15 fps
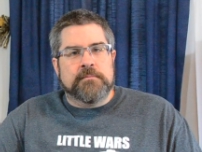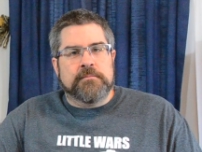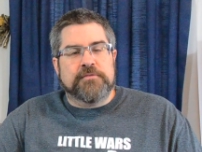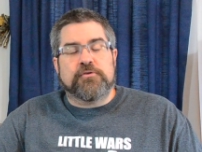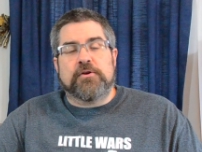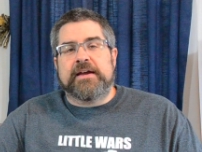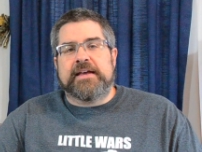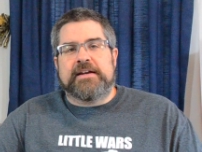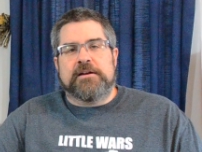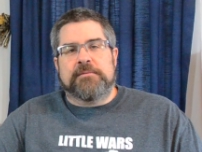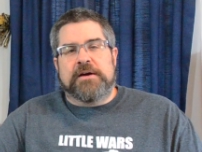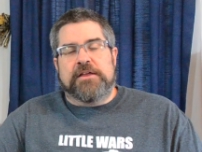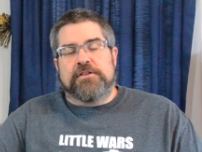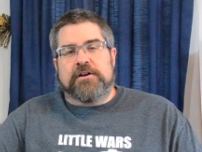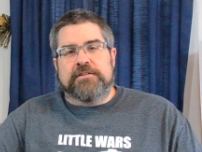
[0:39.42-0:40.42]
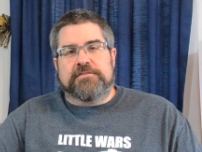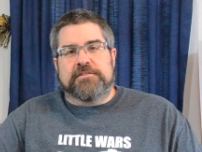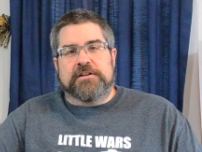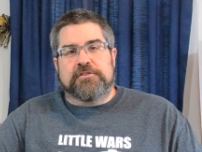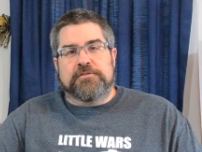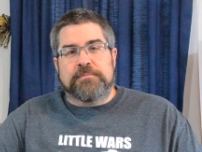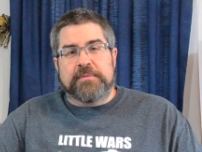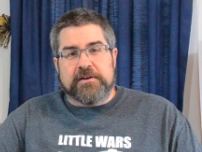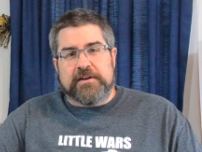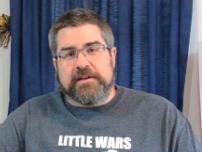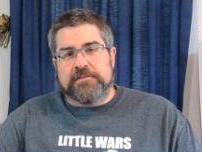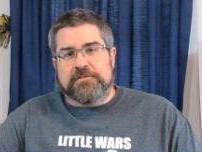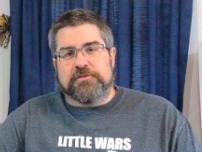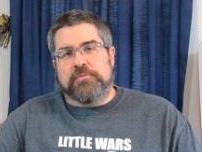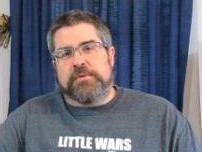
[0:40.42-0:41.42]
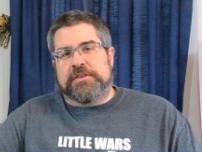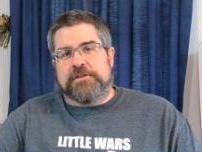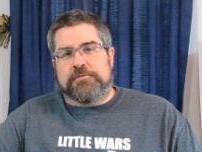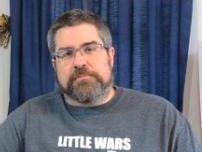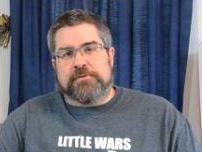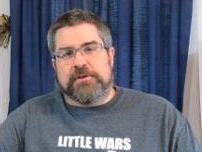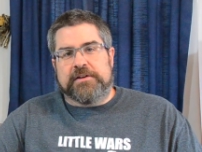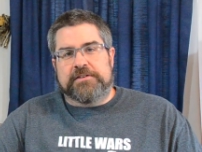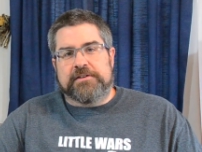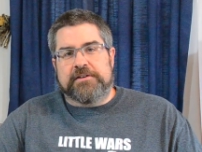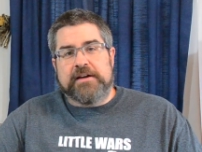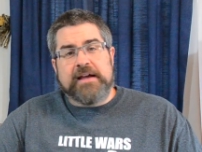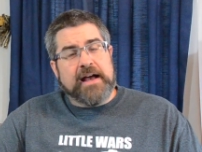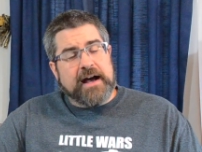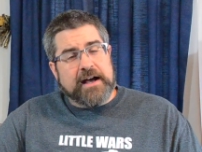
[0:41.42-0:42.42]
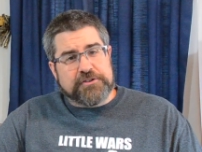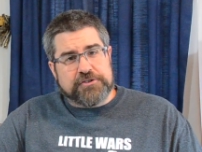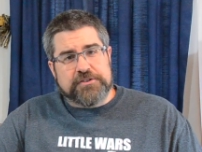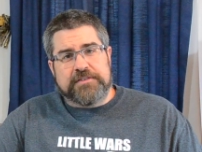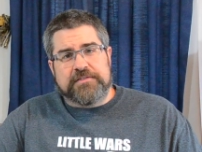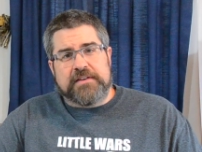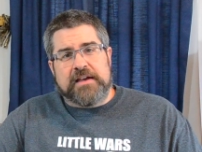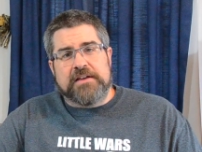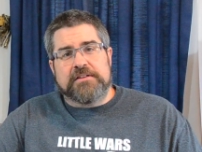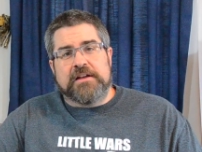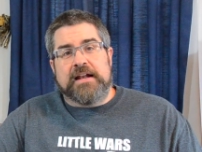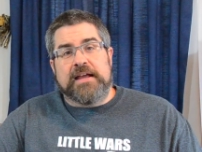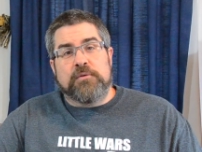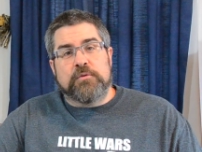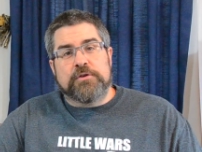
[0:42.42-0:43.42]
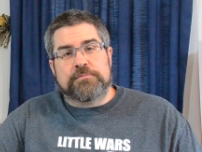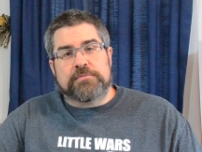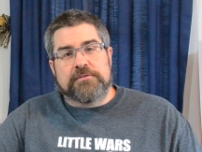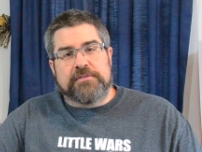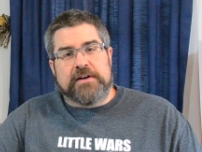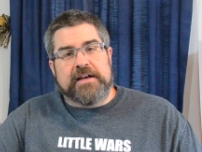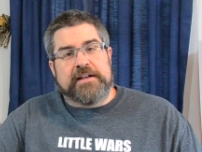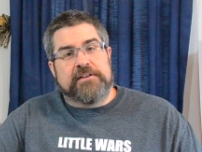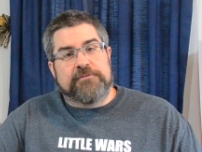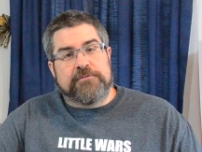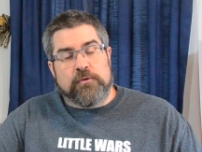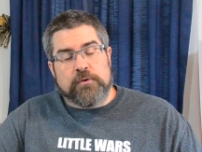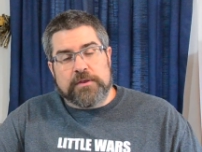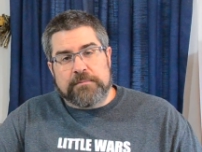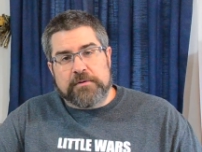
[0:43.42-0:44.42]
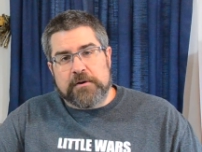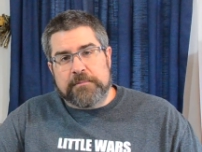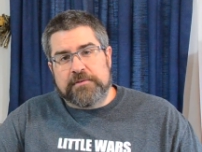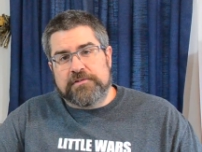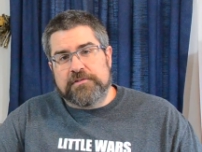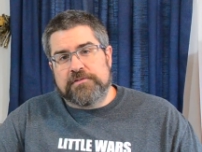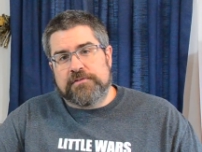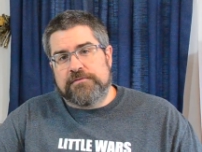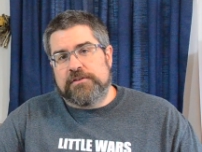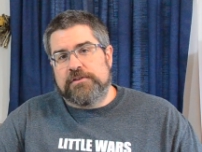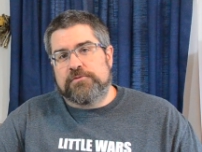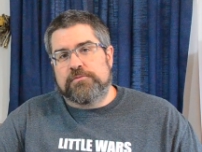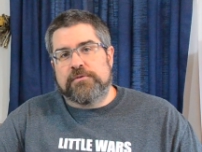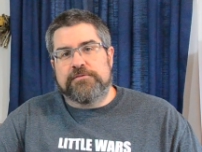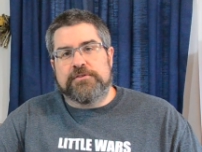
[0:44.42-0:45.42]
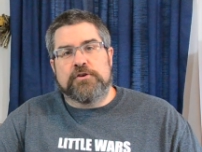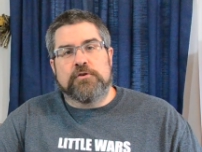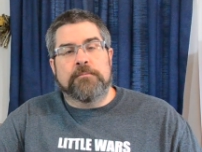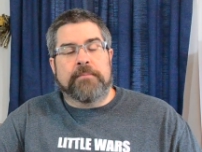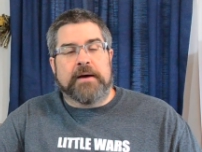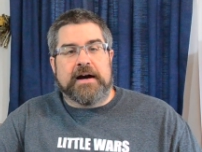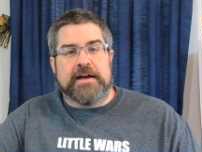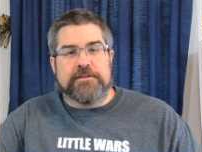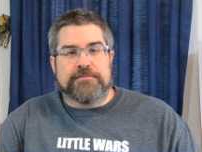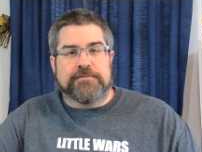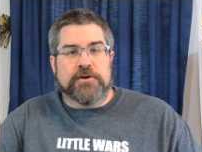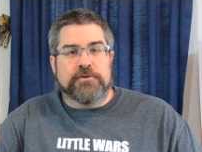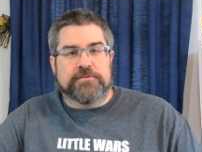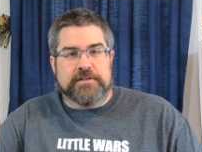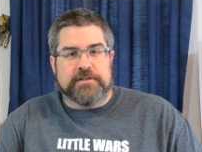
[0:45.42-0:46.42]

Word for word: Before I get into my thoughts and experiences with this printer, I should say that it was provided for the purposes of this review by the folks